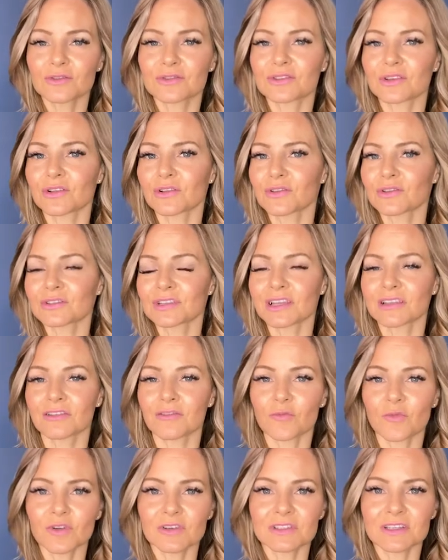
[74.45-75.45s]
so it looks like they're
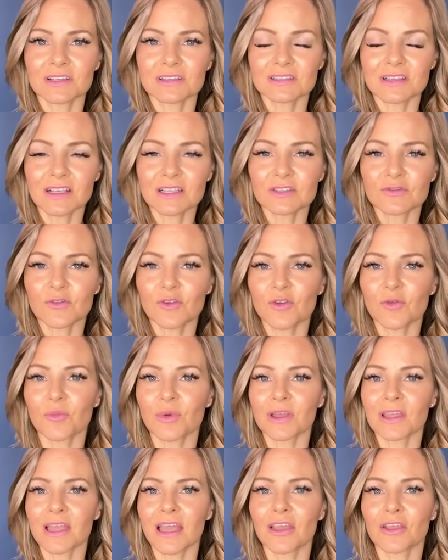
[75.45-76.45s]
more successful,
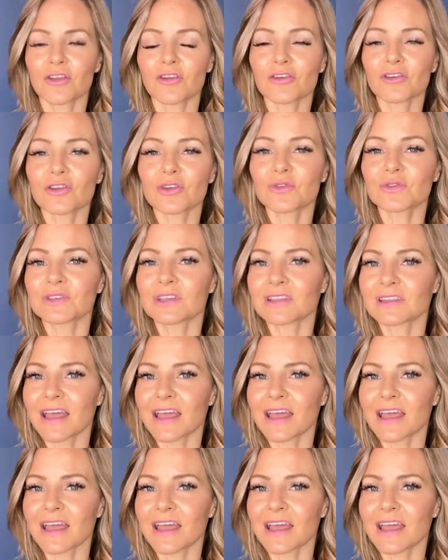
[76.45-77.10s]
but yet you're using